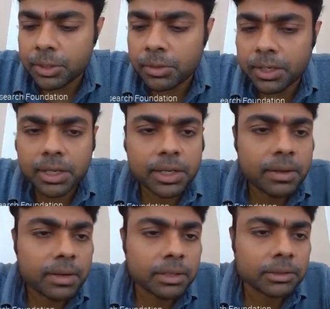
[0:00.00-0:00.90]

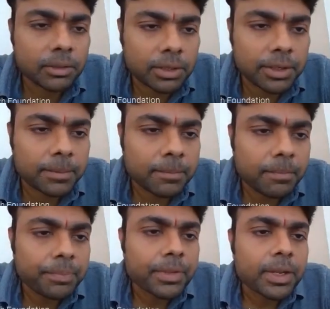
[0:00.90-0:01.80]
adjudicating authority.
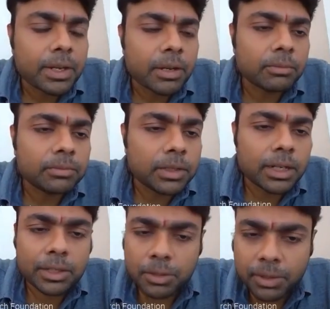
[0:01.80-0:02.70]
Now,
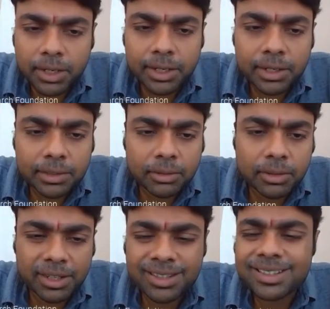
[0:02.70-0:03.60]
an adjudicating
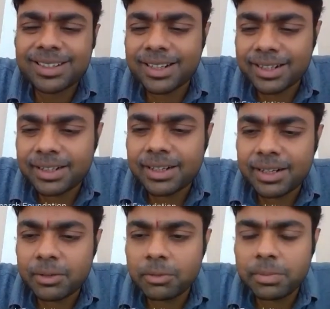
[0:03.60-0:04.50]
authority
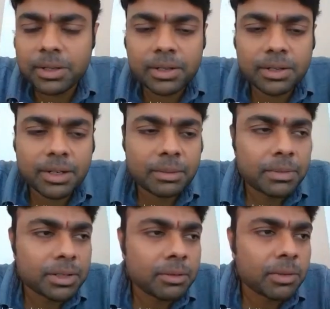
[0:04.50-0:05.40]
technically could be
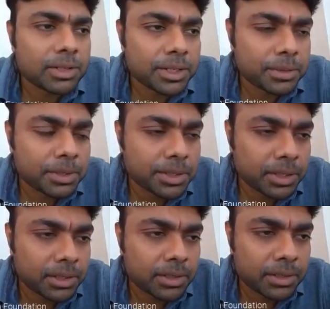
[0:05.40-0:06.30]
deemed as a quasi
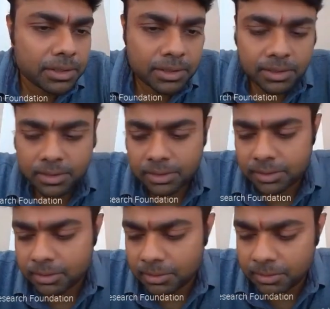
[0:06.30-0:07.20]

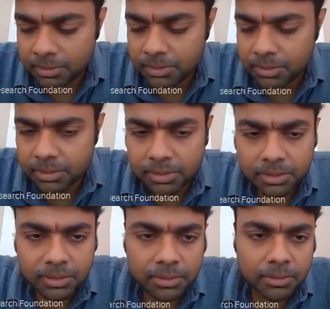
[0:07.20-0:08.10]
judicial
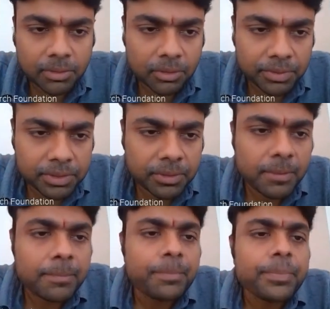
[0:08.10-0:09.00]
officer.
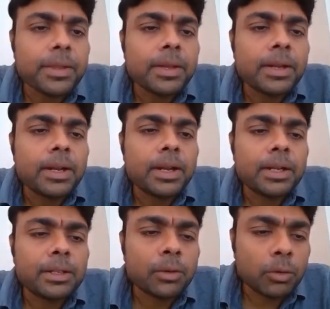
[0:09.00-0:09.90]

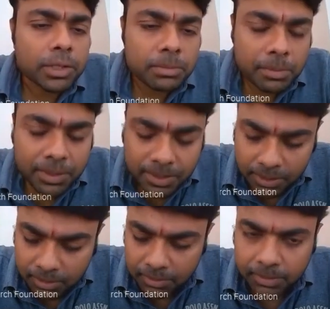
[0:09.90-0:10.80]
The notice may be
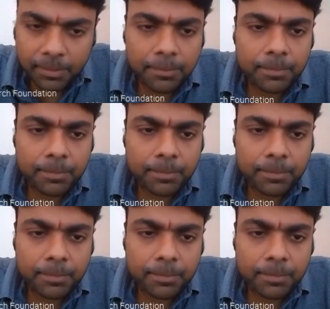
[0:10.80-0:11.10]
served